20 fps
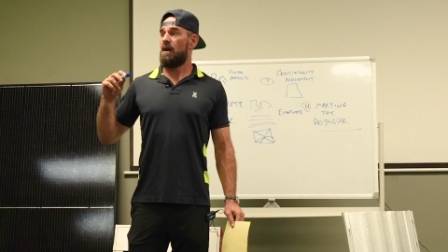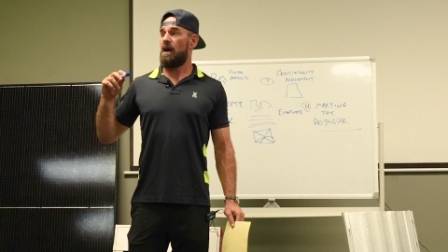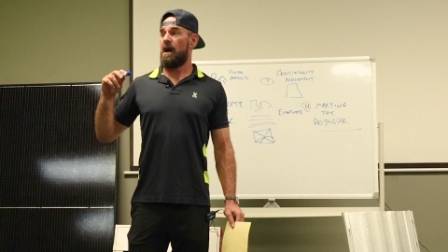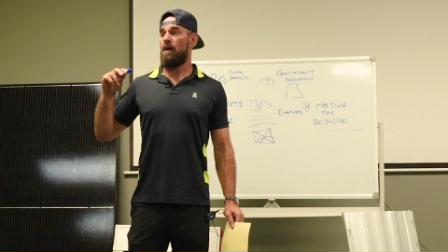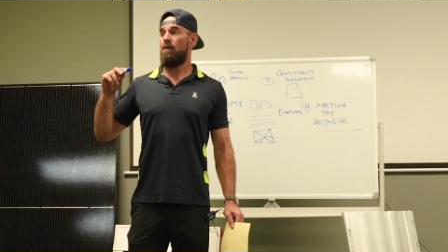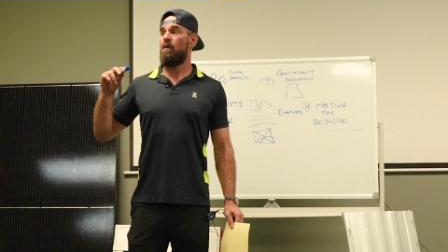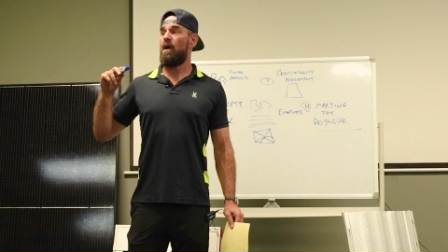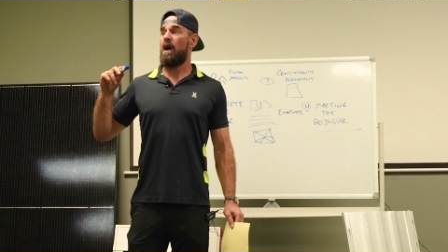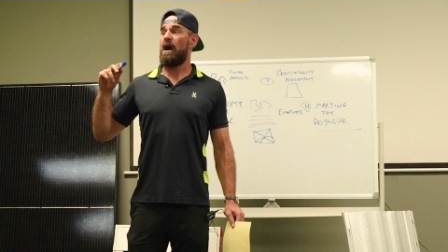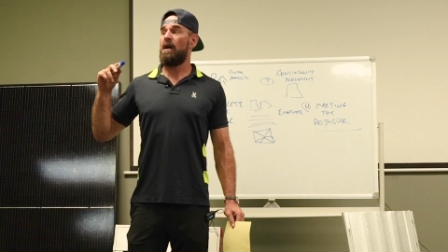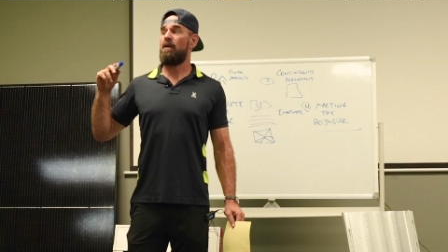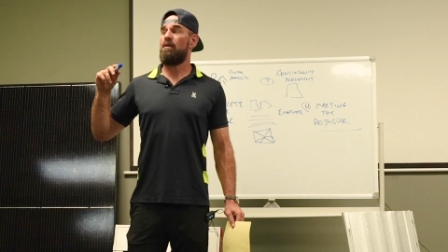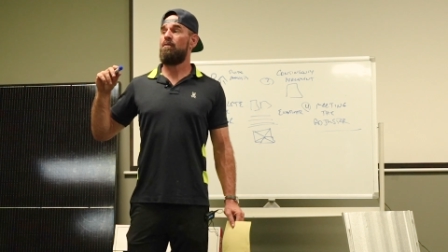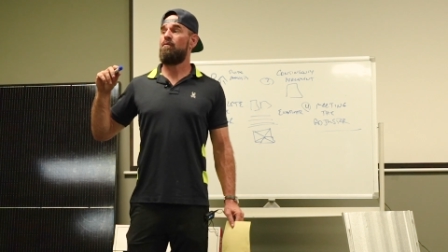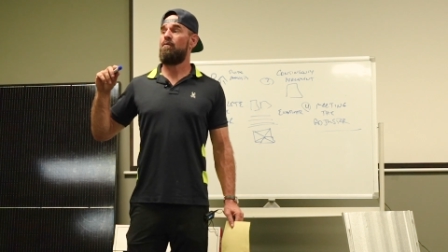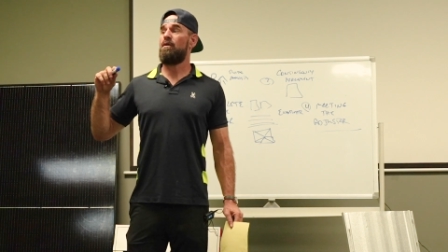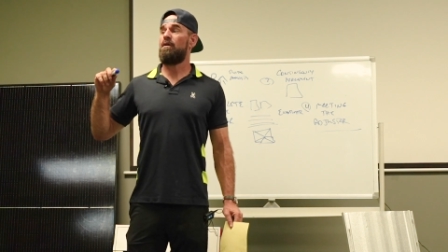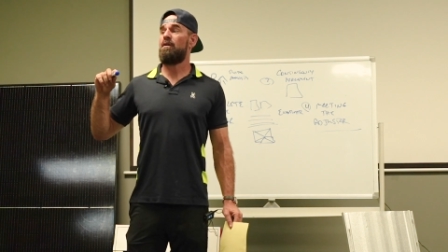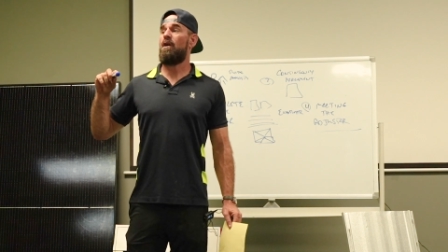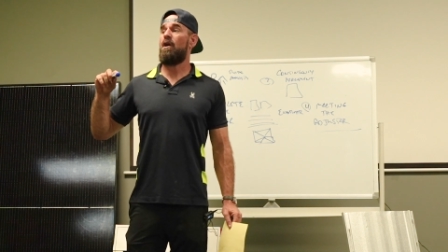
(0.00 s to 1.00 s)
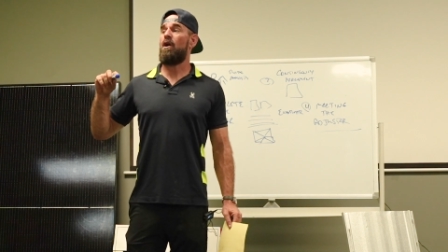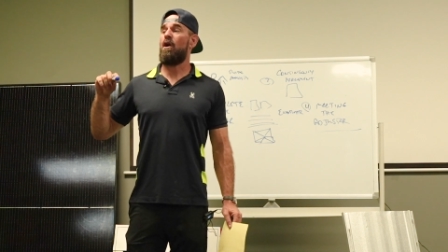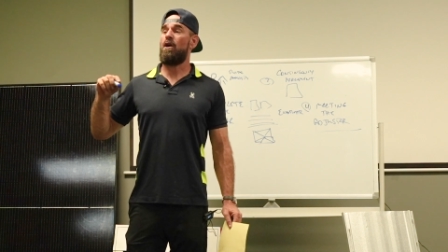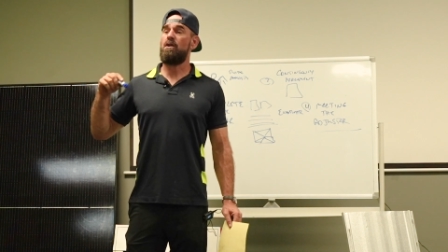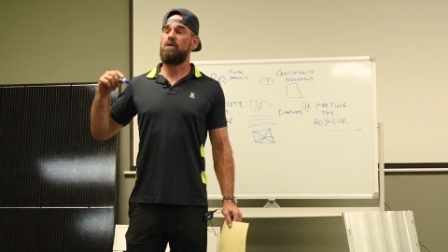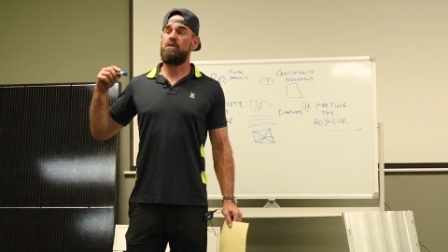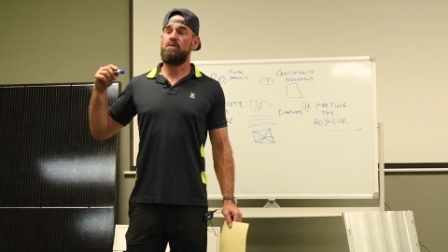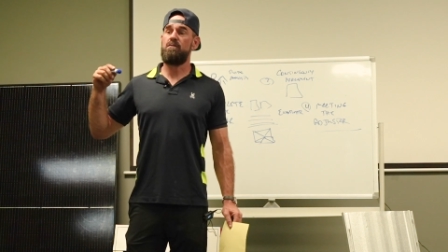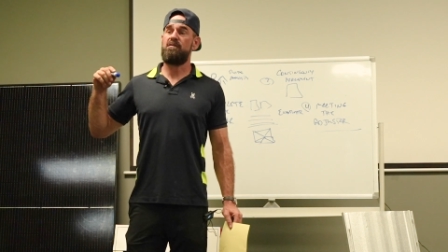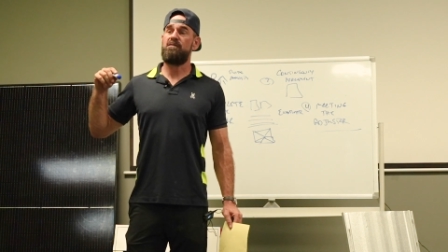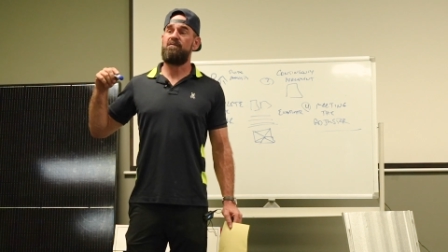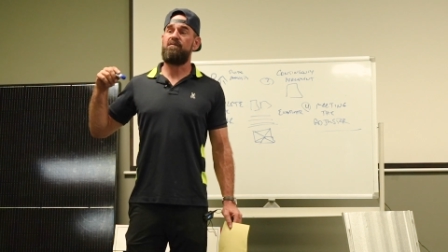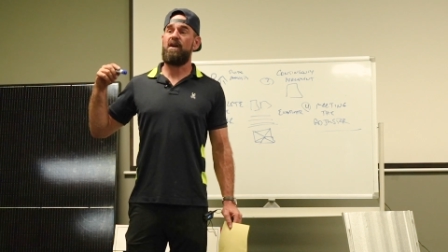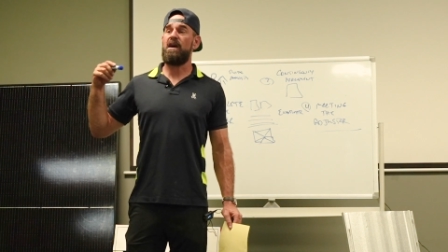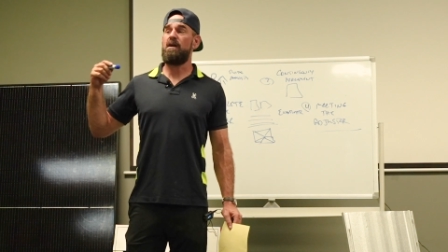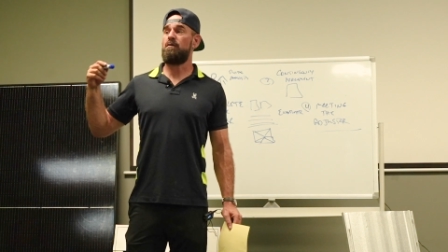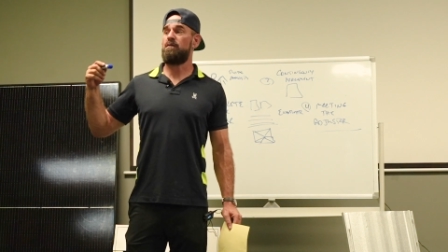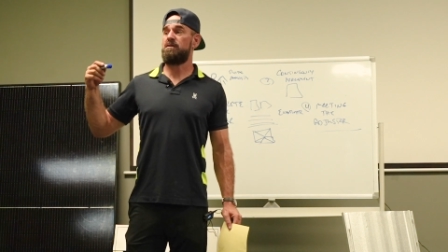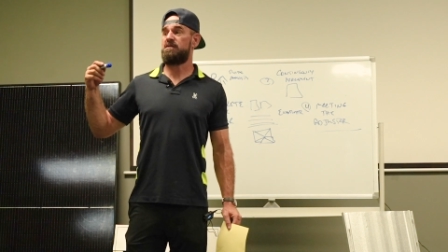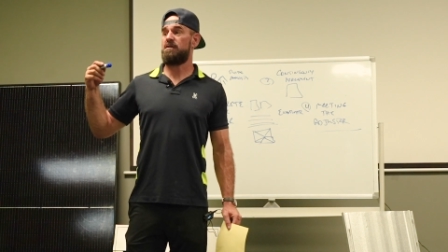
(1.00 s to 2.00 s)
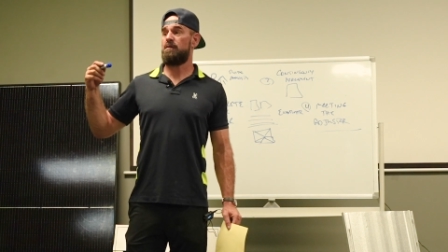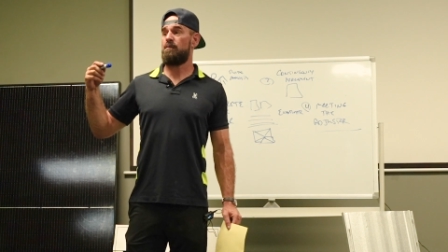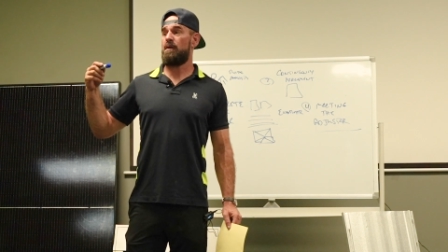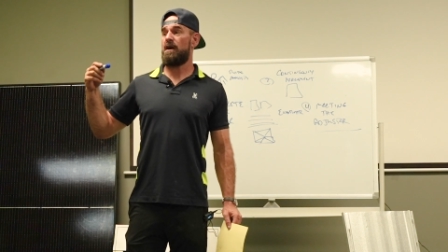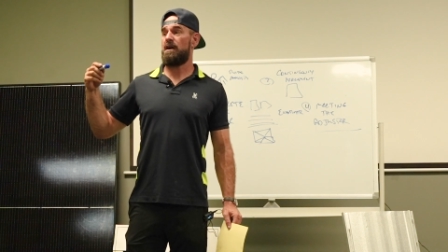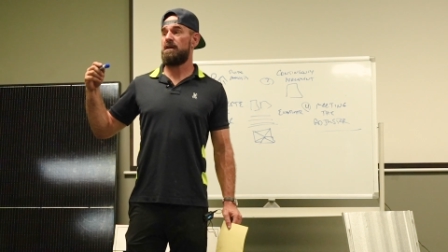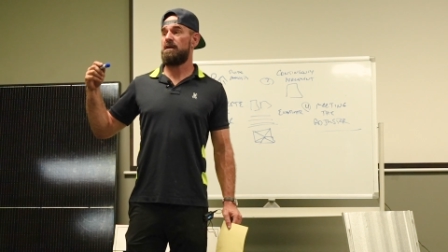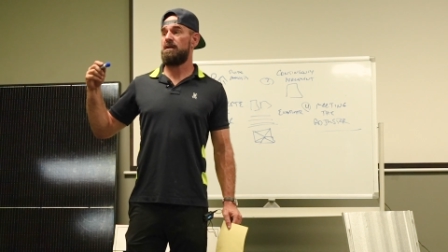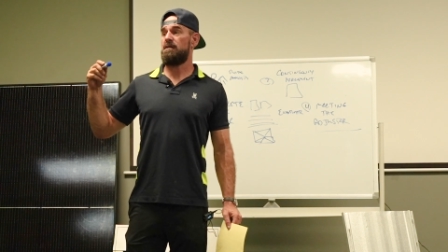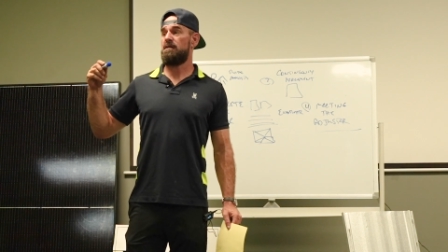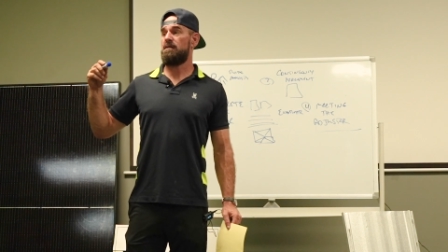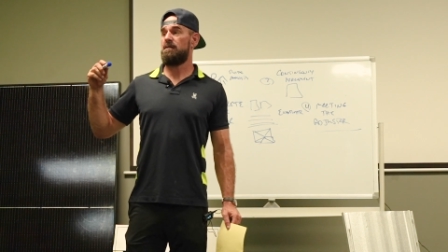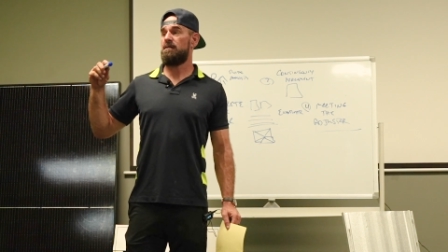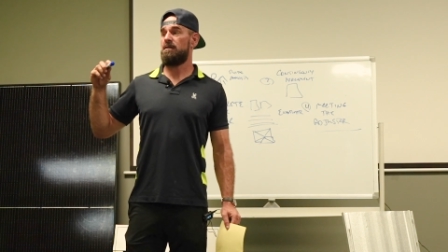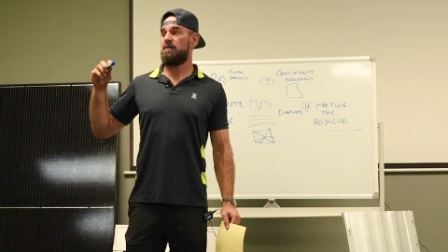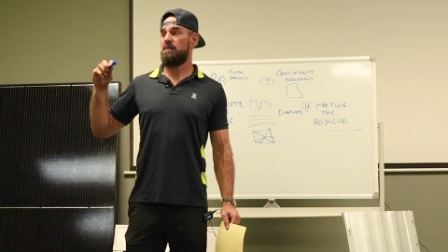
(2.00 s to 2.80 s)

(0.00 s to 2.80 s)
I, I don't want to argue and fight with somebody